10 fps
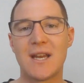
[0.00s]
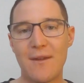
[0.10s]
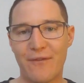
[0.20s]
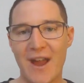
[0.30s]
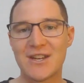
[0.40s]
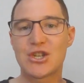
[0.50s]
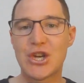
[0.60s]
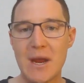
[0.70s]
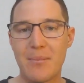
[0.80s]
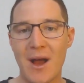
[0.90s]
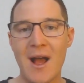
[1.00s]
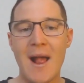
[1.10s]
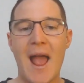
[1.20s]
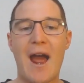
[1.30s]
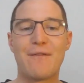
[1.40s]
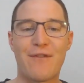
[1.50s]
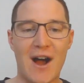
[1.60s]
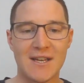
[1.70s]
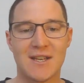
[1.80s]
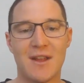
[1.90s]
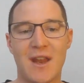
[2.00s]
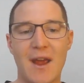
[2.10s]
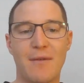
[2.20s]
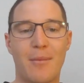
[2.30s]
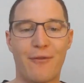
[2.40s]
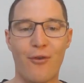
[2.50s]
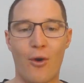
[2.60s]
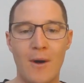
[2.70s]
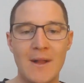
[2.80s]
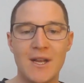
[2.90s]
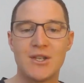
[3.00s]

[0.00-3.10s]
deepfakes cheaper and faster than ever before.